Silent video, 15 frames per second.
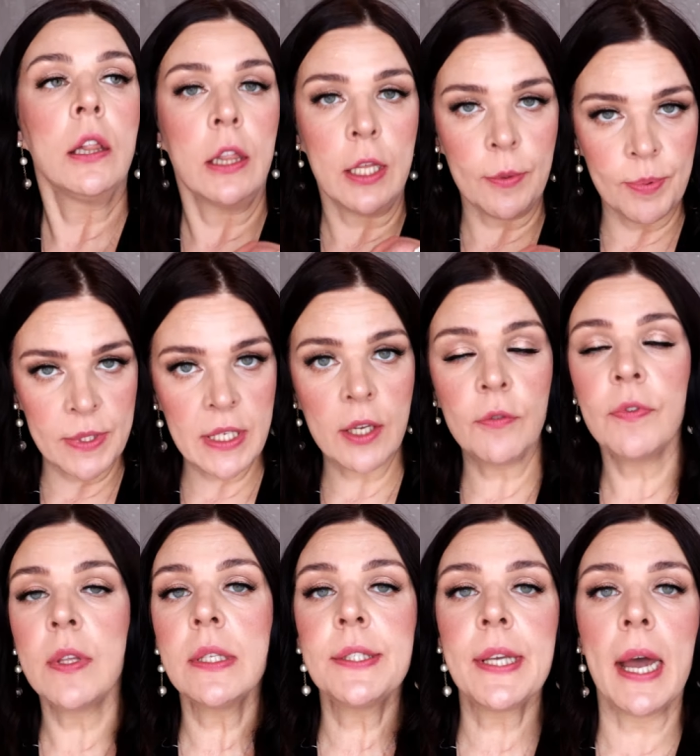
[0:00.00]
lipstick
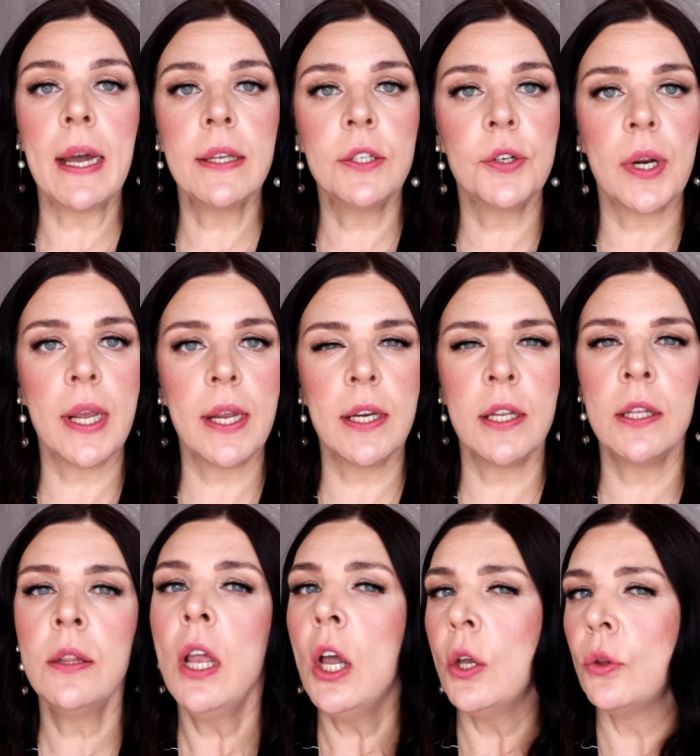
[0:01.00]
feels
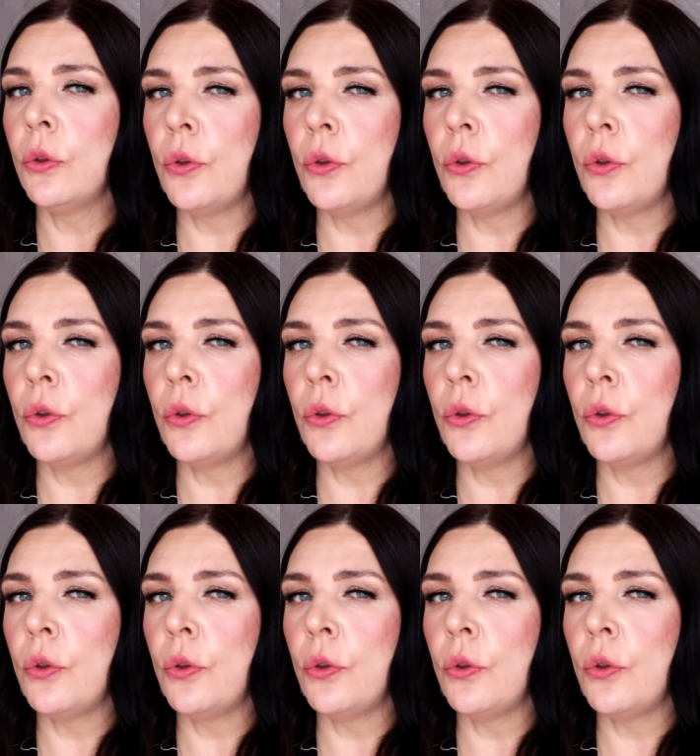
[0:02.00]
hydrating